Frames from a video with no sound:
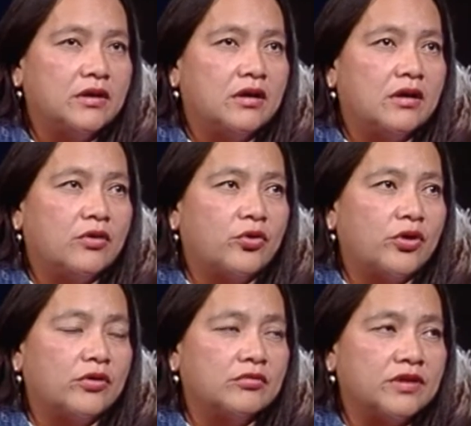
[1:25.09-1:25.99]

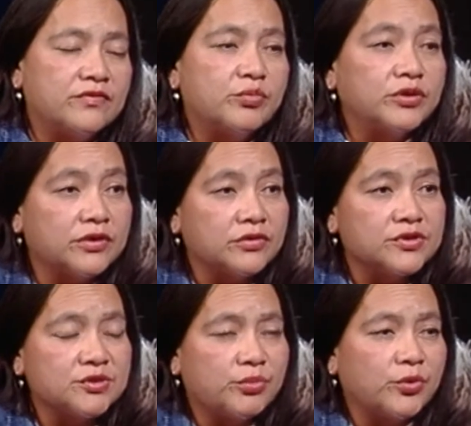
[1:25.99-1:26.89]
or give political
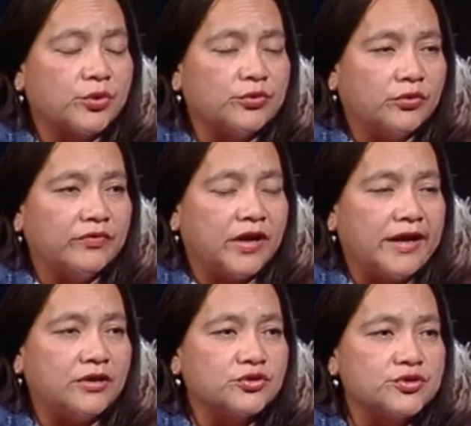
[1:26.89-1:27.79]
support or
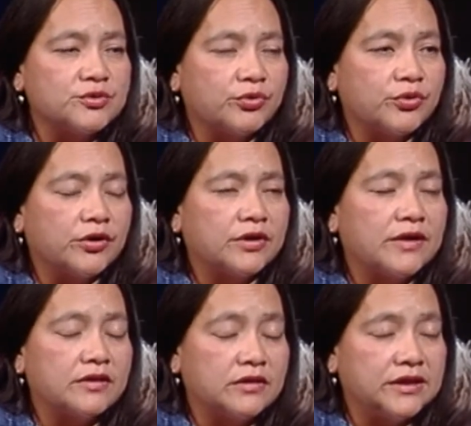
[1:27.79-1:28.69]
financial support,
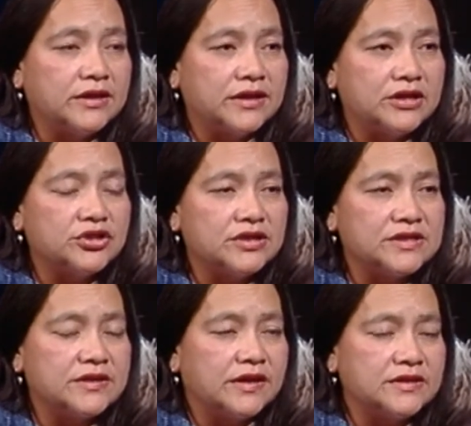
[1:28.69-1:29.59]
and the Tlingit Nation
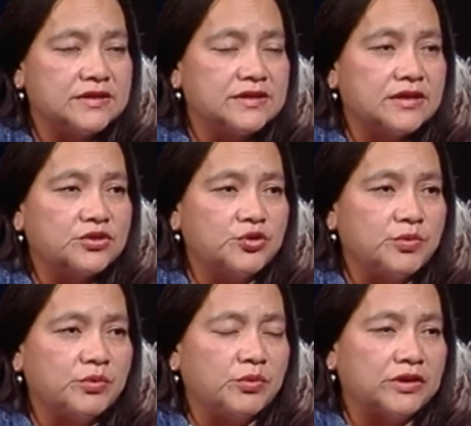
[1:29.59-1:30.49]
decided to send 2
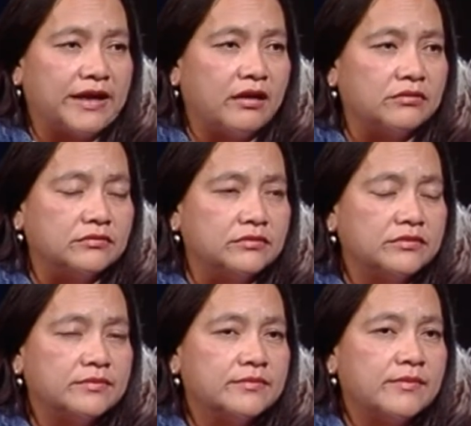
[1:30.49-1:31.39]
people down.
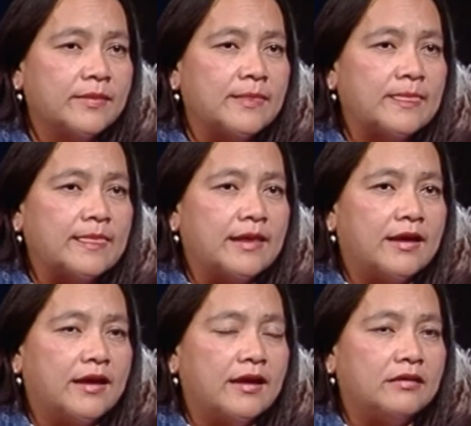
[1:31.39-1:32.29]

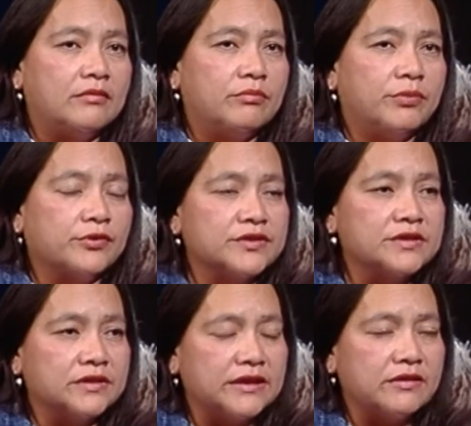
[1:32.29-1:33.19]
And
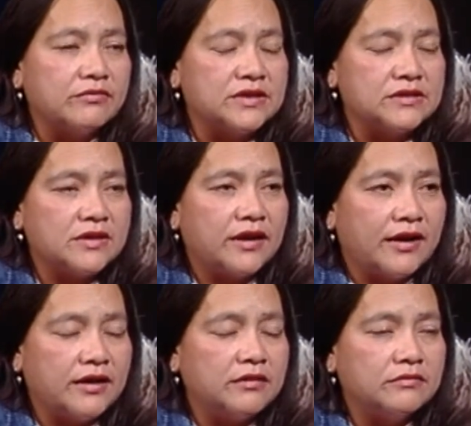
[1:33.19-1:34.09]
personally, the reason that
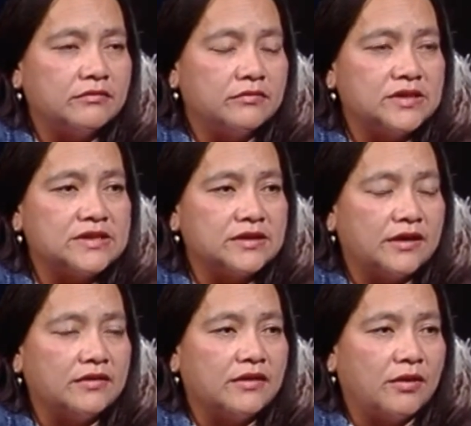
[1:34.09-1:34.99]
I
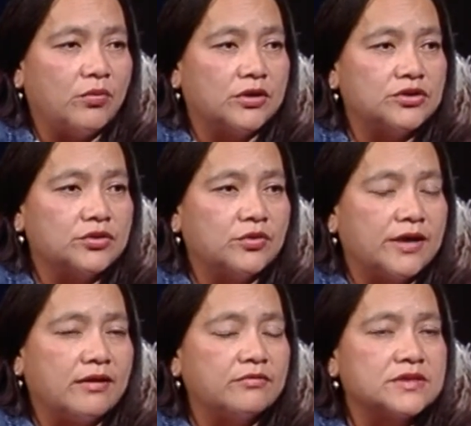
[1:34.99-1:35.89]
decided that I wanted to go
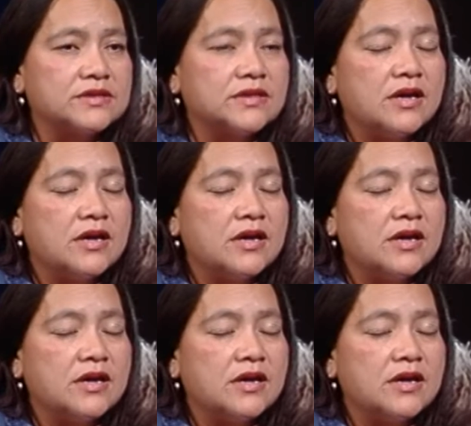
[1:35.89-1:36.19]
down was